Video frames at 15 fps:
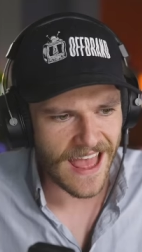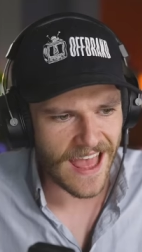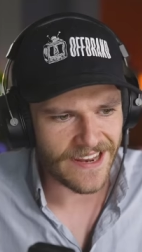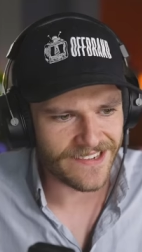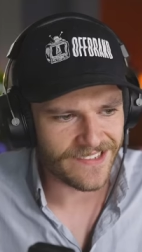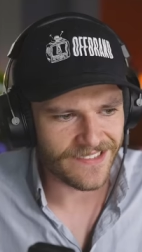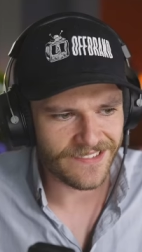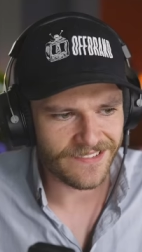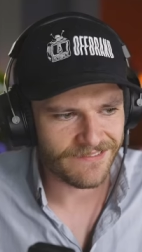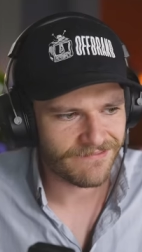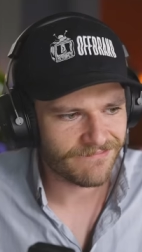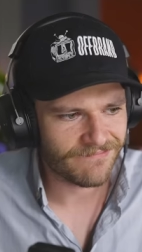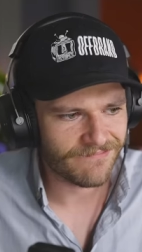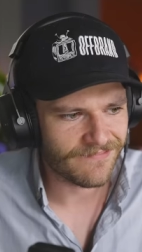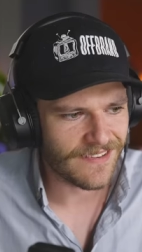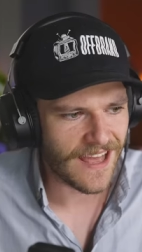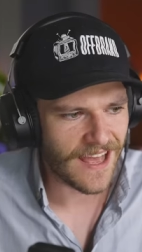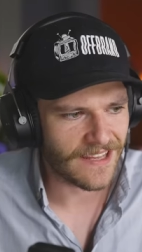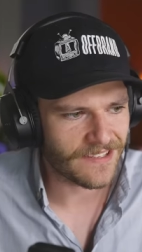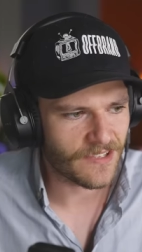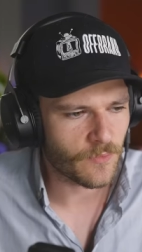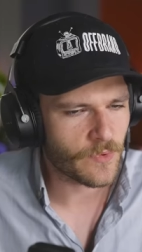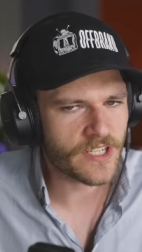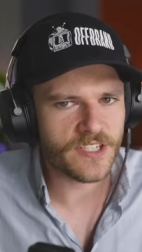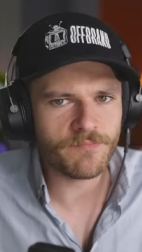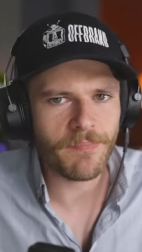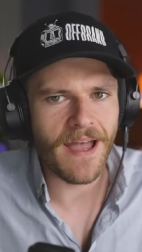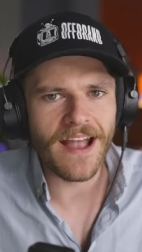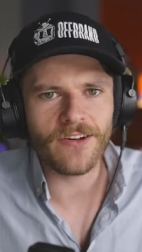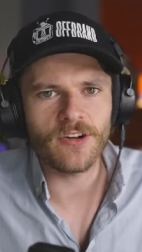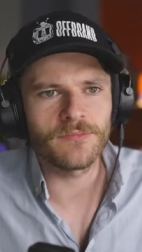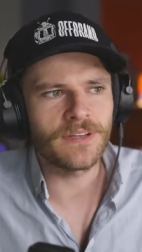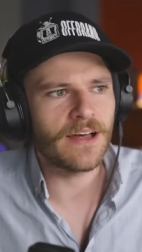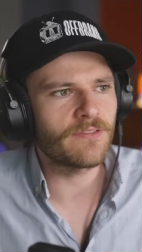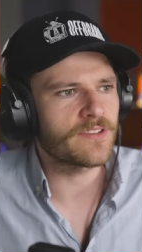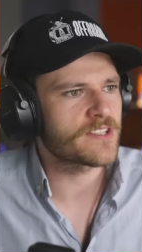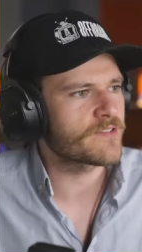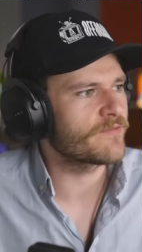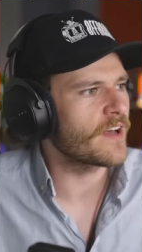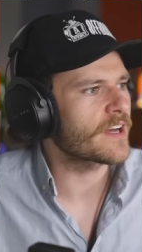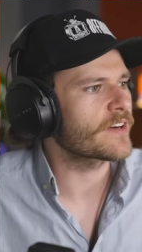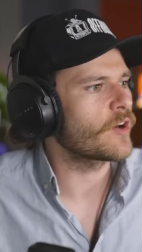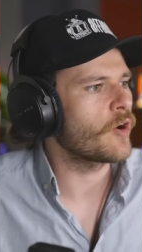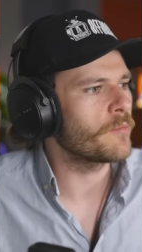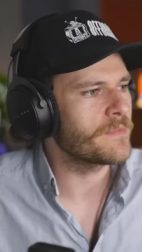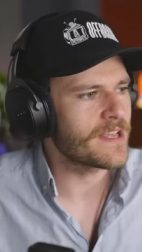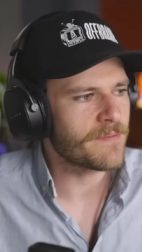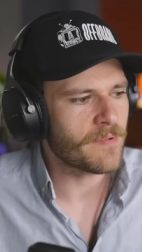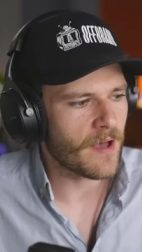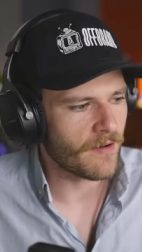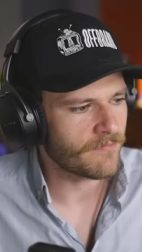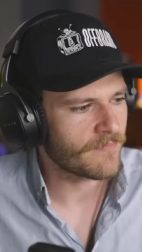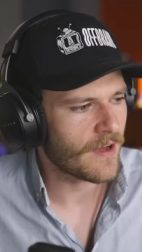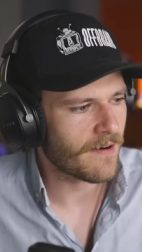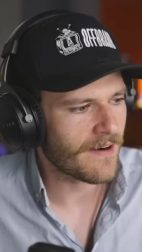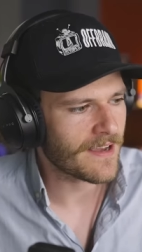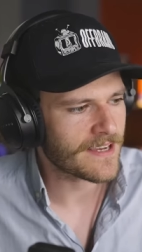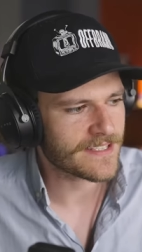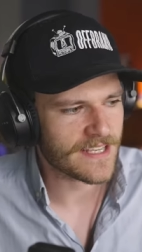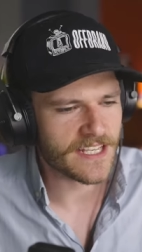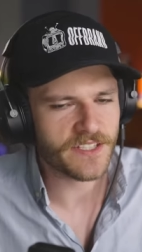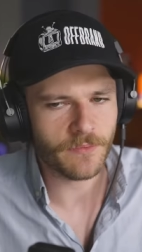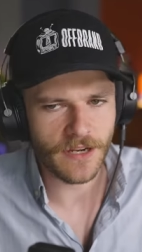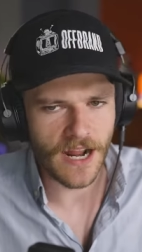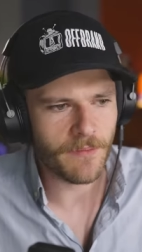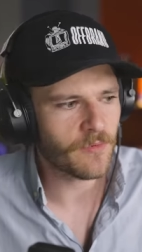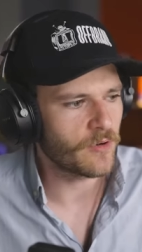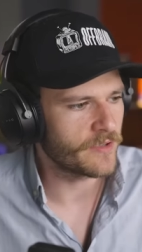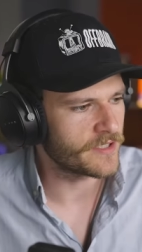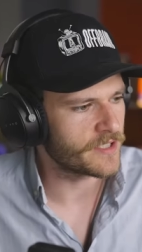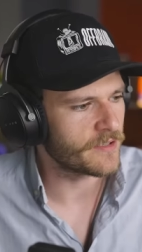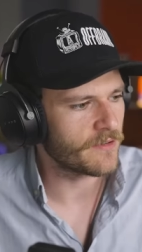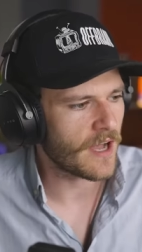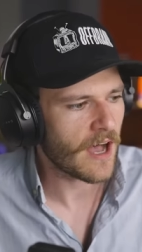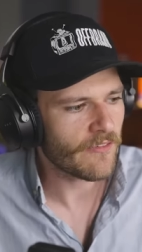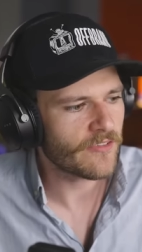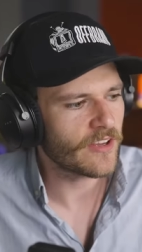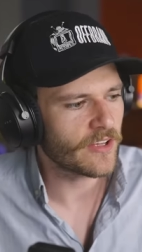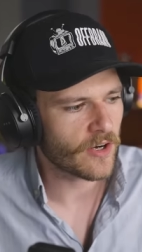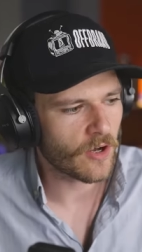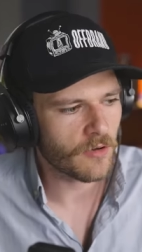Nah, dude. Nah, dude. Which backroom level is Home Depot. All right, because that's the one I'm going to. I'll feel at